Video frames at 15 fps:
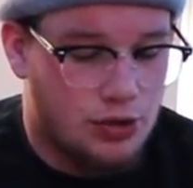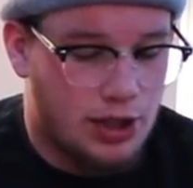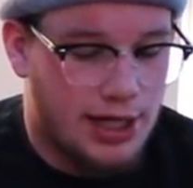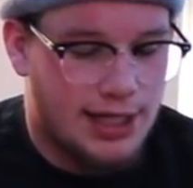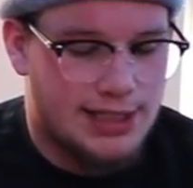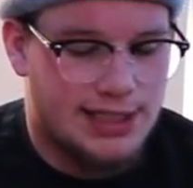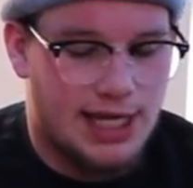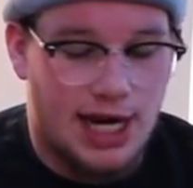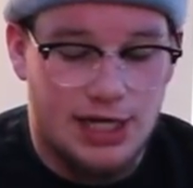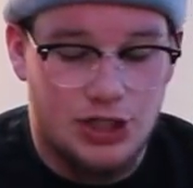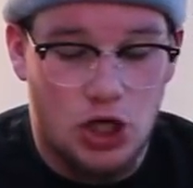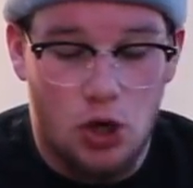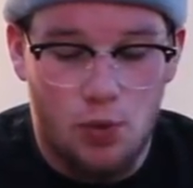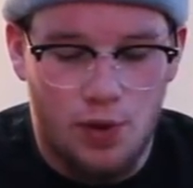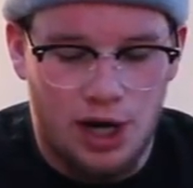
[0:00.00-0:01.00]
Like I said, I
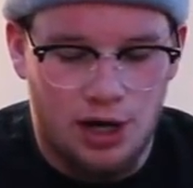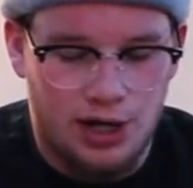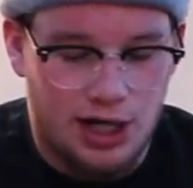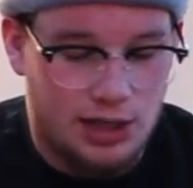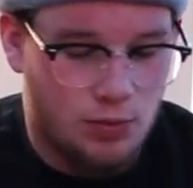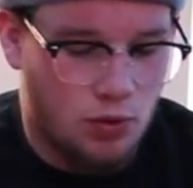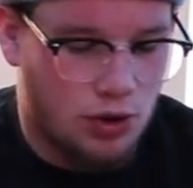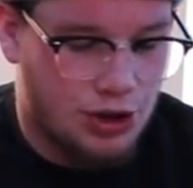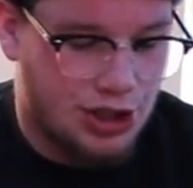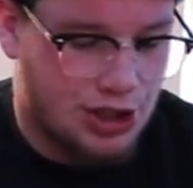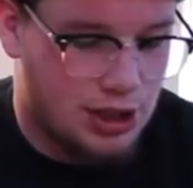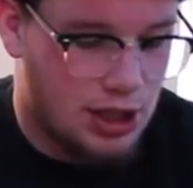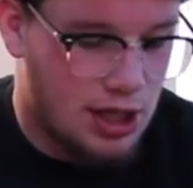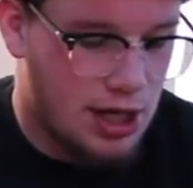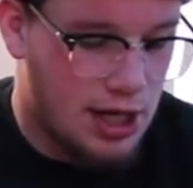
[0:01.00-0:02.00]
don't wear it anymore.
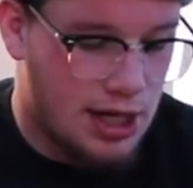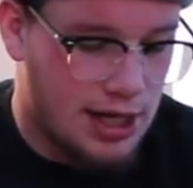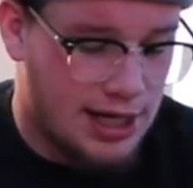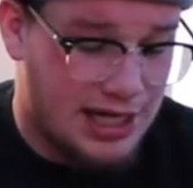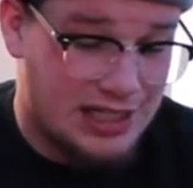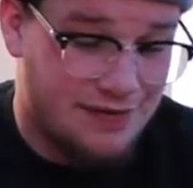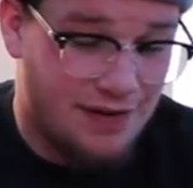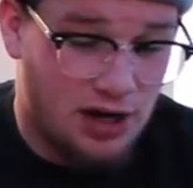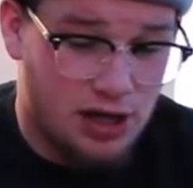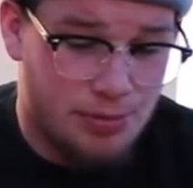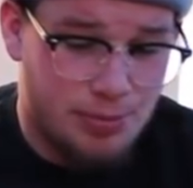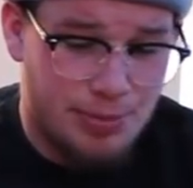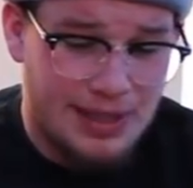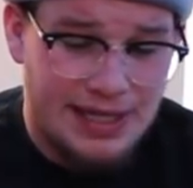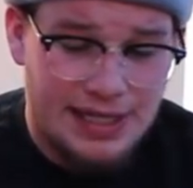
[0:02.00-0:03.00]
It's very
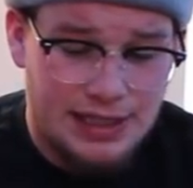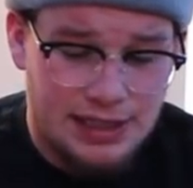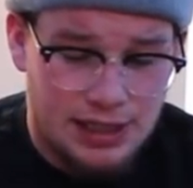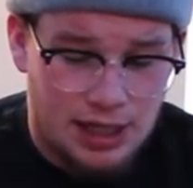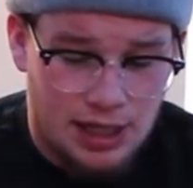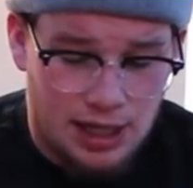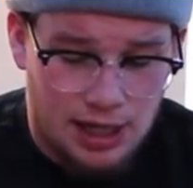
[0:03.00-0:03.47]
beat.